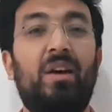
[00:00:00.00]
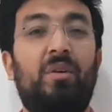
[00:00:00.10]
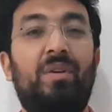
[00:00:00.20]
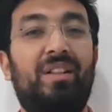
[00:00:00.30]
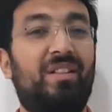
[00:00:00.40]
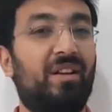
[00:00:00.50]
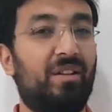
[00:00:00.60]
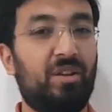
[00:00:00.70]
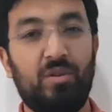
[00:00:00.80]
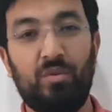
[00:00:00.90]
with the
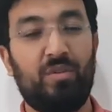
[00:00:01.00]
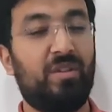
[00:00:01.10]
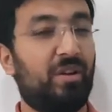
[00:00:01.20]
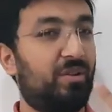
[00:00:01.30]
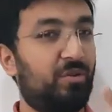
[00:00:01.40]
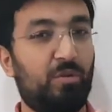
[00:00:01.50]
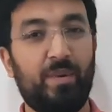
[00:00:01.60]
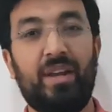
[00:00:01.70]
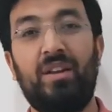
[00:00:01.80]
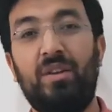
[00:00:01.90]
news, the two
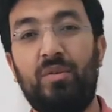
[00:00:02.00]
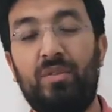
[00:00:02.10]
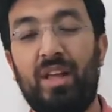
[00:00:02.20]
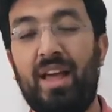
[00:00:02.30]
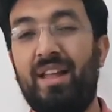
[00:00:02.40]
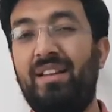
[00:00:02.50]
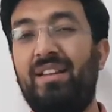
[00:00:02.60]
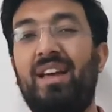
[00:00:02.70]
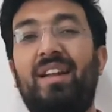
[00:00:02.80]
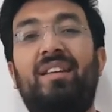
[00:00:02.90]
big news
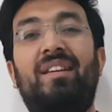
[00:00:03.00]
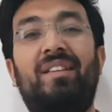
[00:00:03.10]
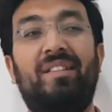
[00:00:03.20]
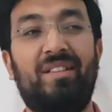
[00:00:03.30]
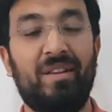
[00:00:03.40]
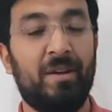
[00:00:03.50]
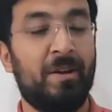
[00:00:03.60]
and that is